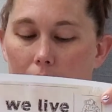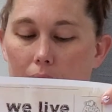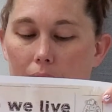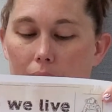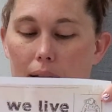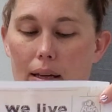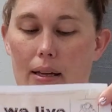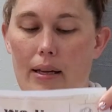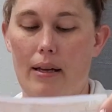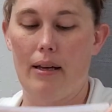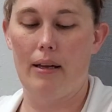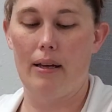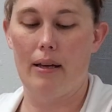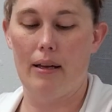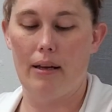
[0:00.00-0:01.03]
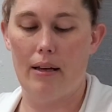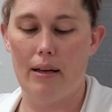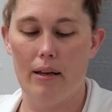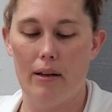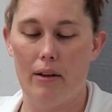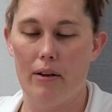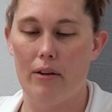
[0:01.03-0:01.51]

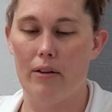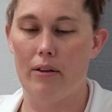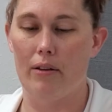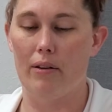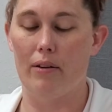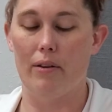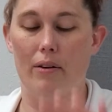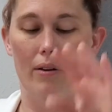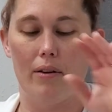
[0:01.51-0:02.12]
No one is speaking in this clip.